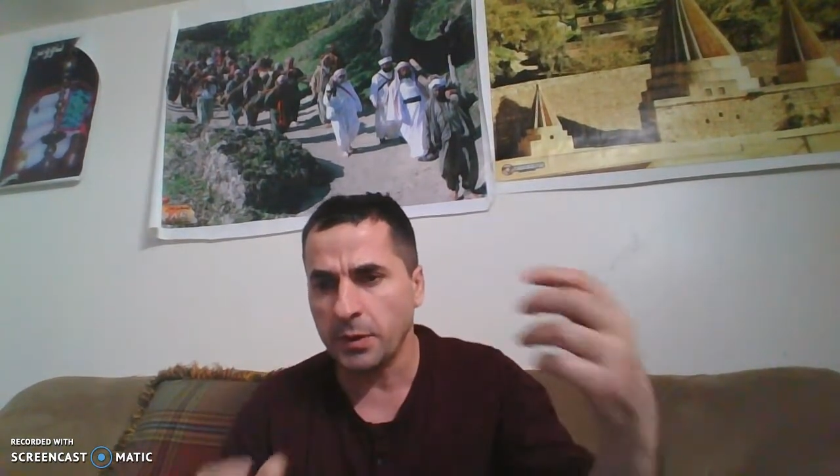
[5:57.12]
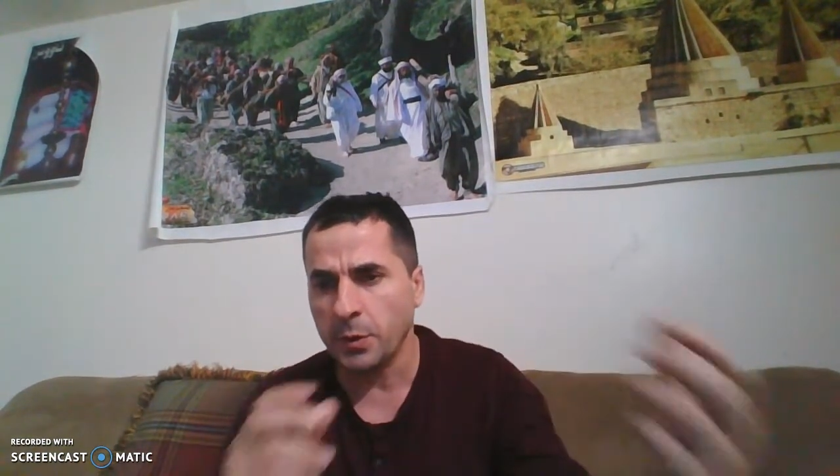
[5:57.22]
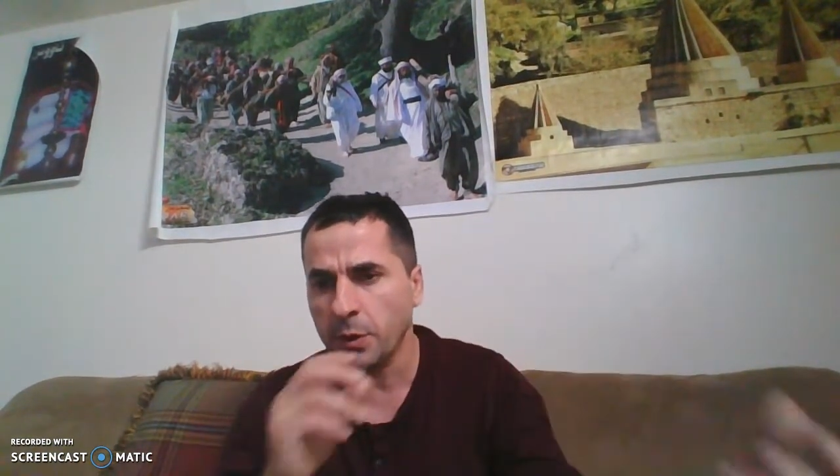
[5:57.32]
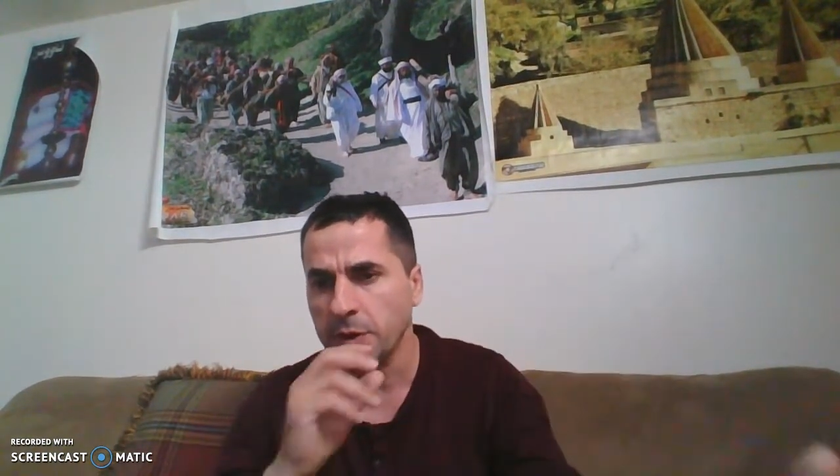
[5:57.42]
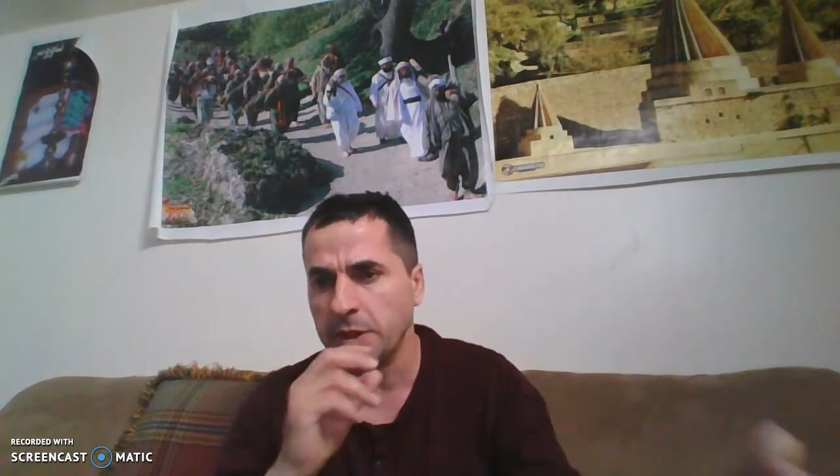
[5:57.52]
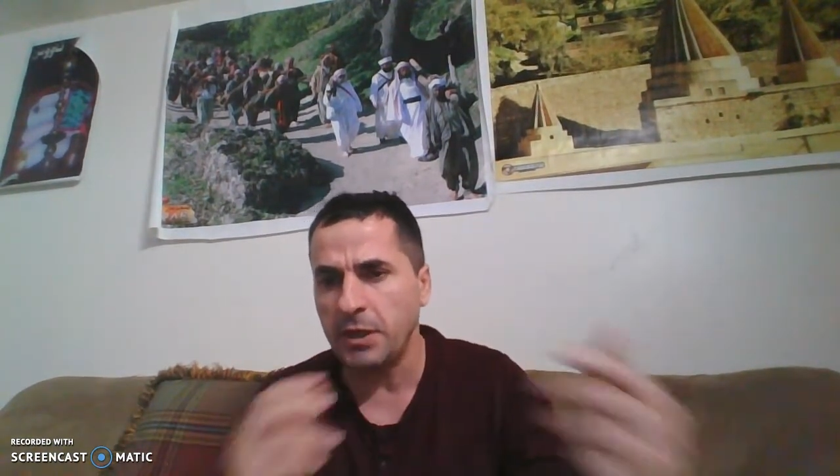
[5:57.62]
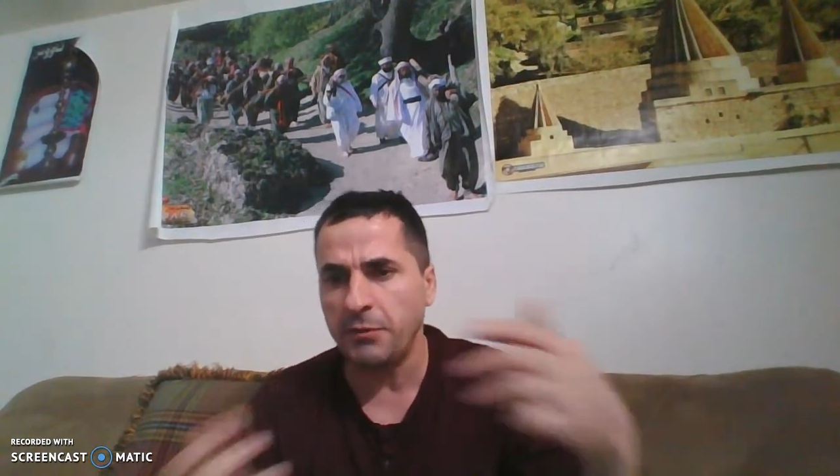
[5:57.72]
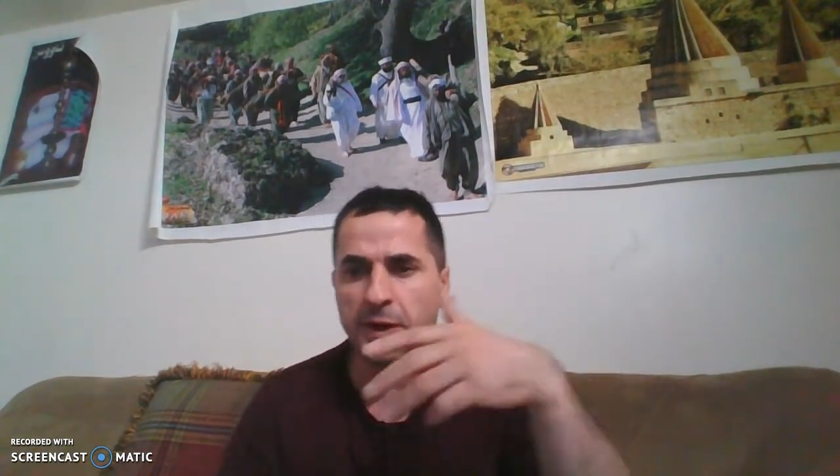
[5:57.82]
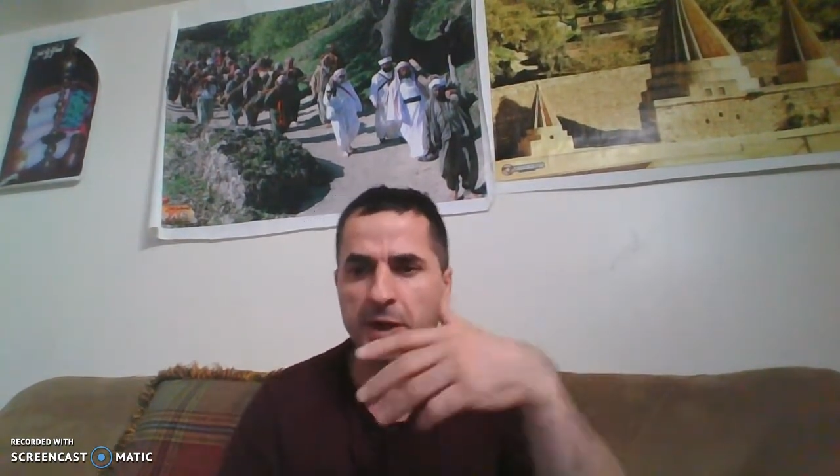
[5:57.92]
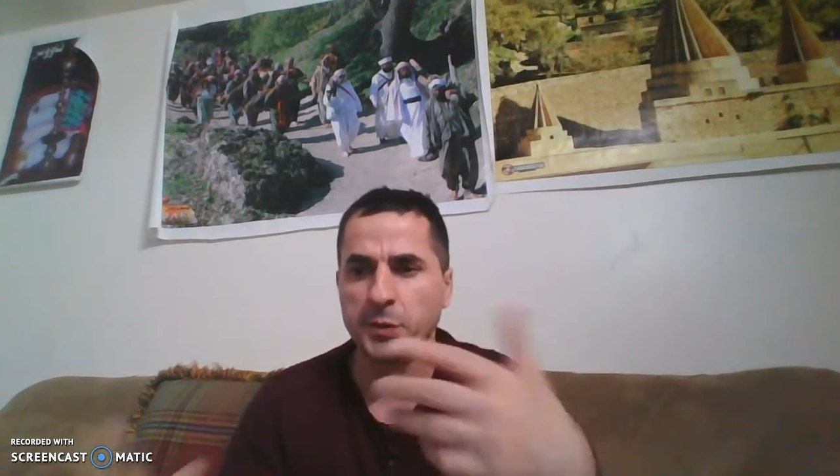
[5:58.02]

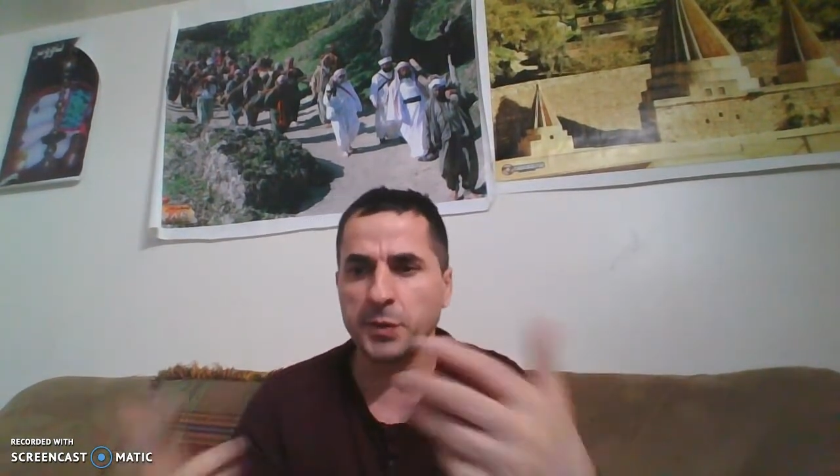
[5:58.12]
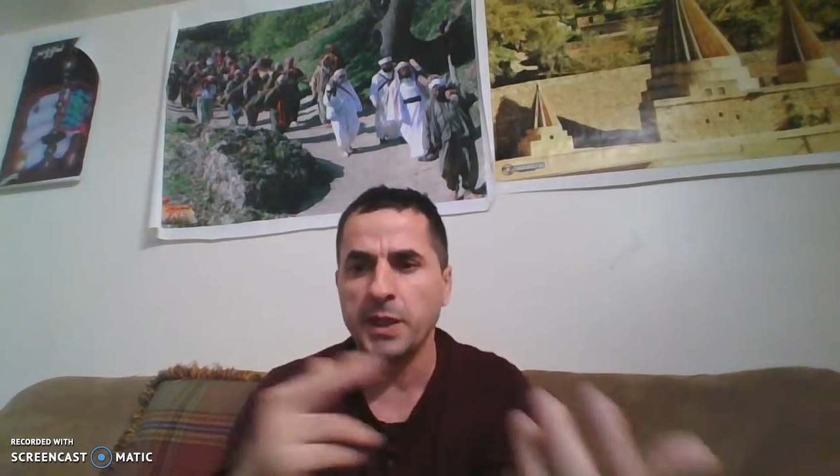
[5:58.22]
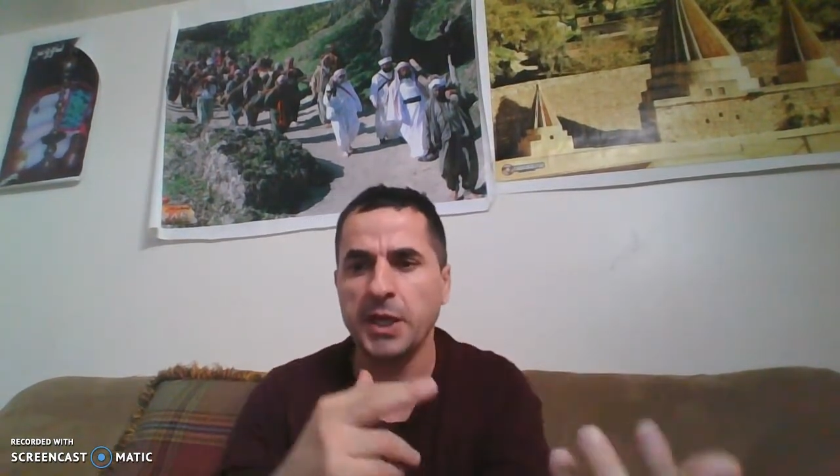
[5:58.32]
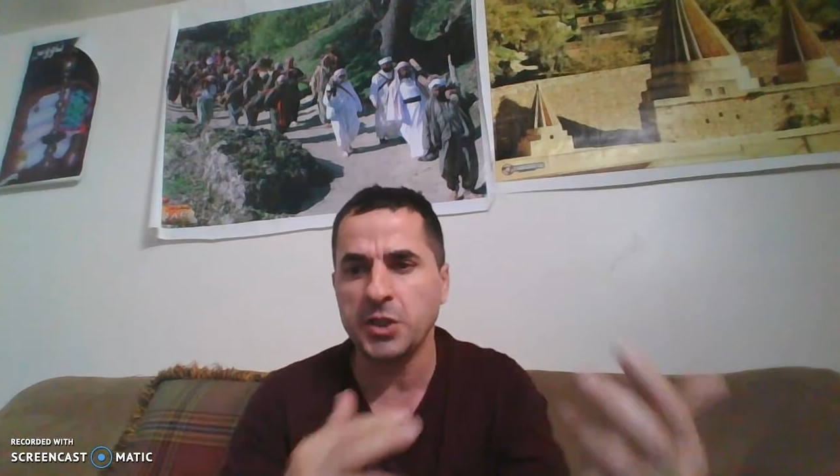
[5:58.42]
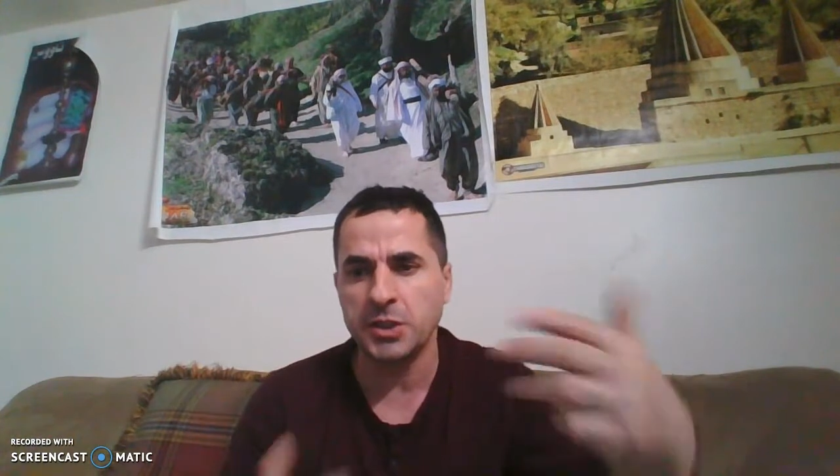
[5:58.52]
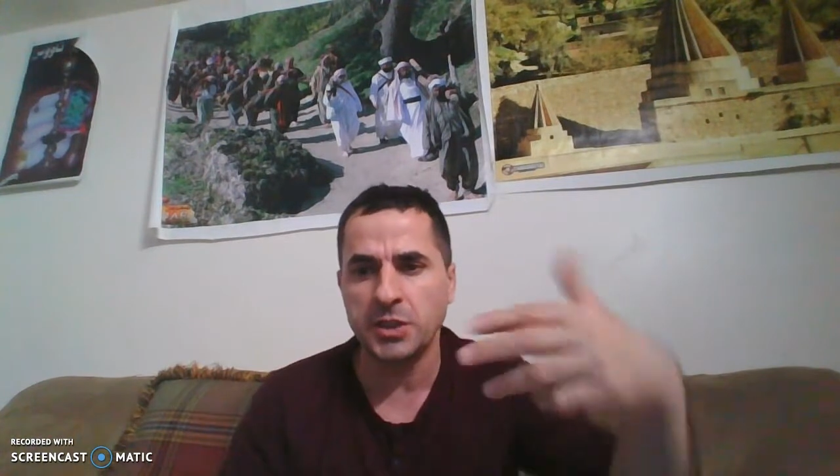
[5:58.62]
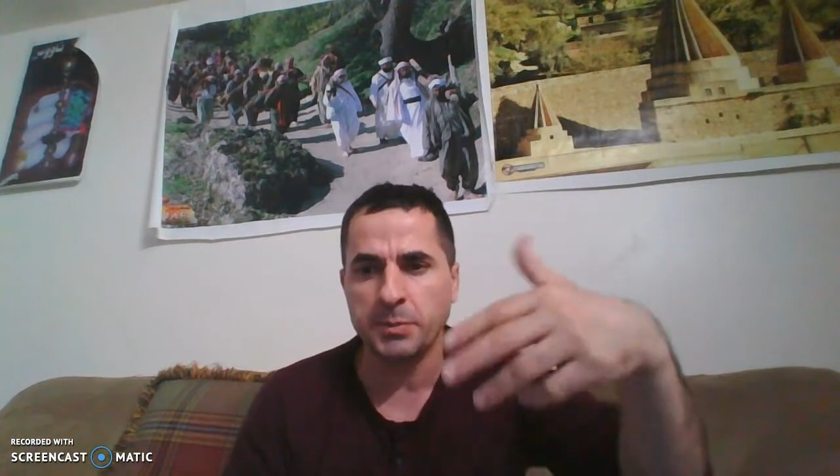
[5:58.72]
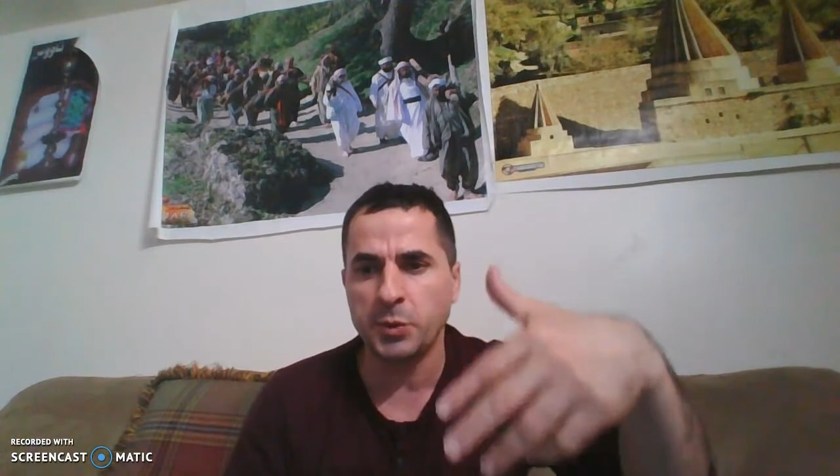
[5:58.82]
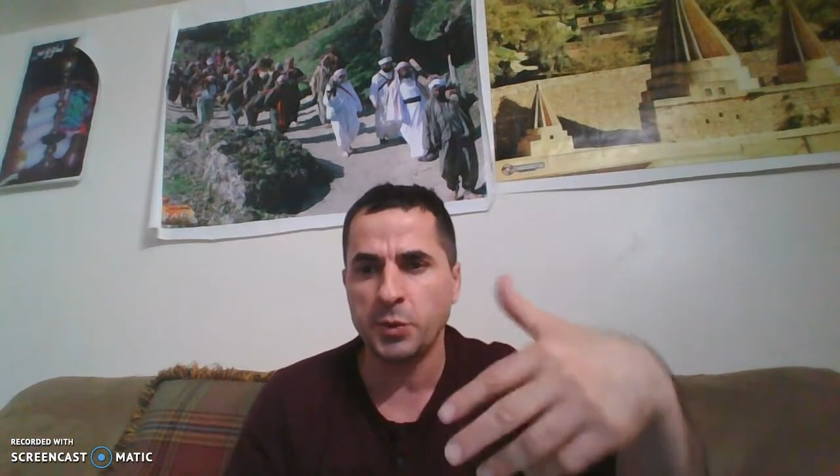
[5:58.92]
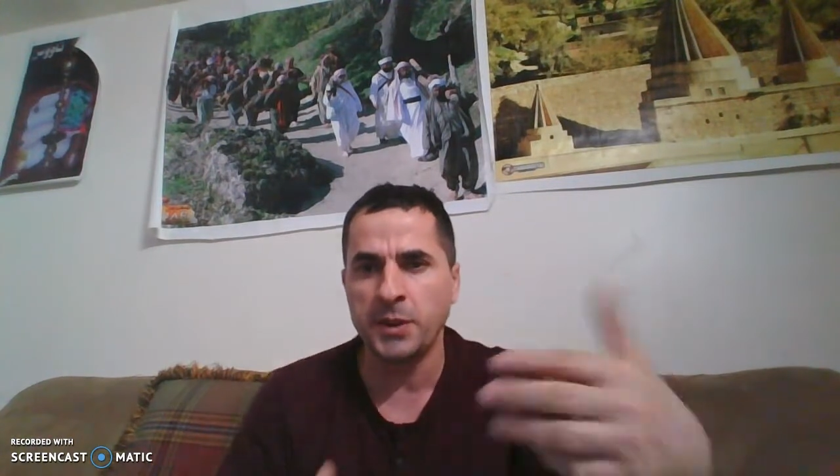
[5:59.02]
cause-effect relationship
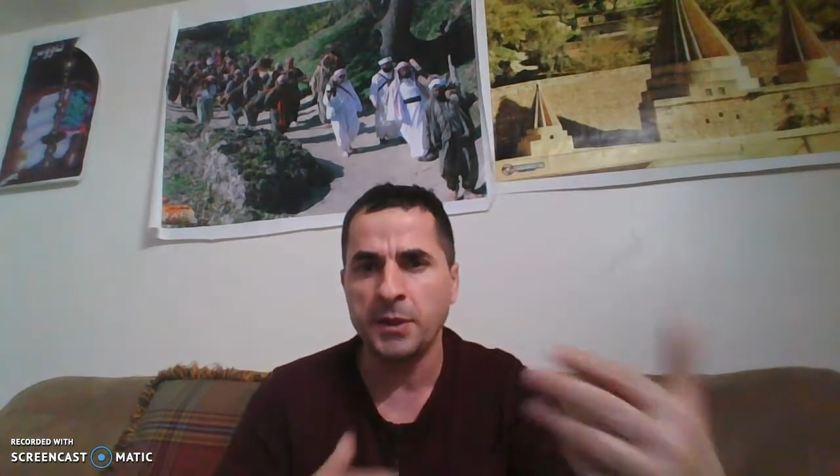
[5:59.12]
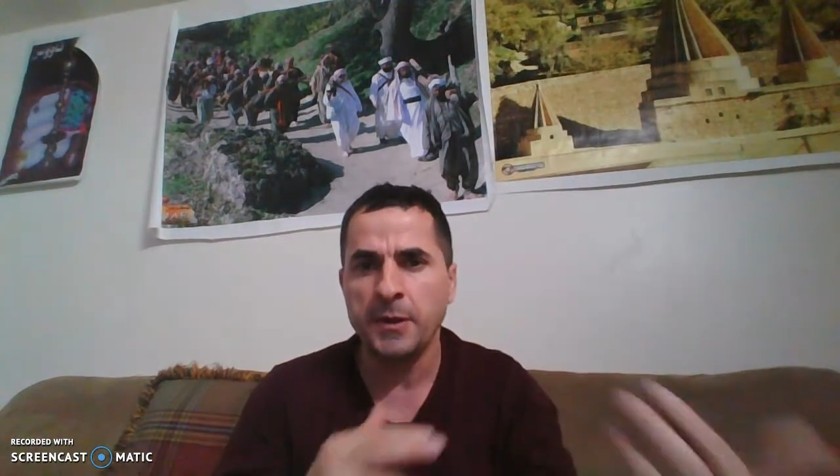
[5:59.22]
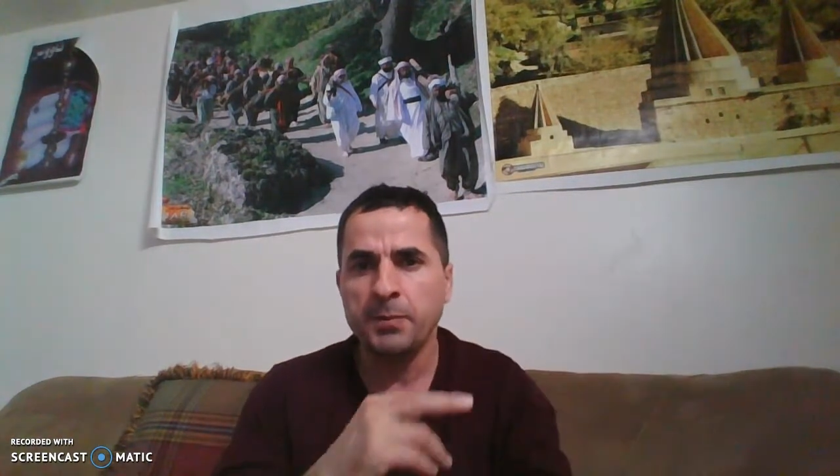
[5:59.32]
between